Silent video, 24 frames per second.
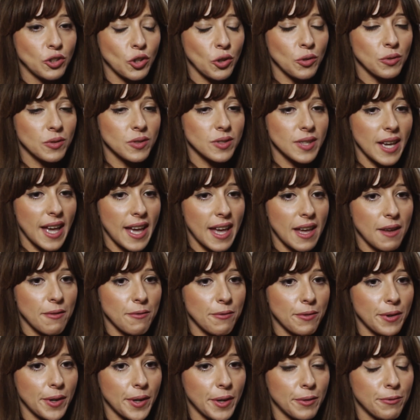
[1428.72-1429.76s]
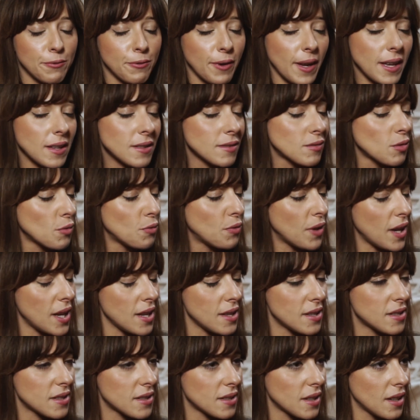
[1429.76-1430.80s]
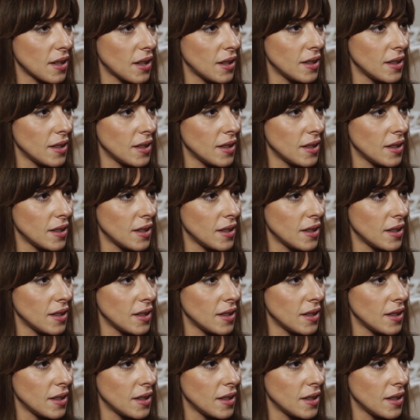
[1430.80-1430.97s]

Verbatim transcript: don't have face-to-face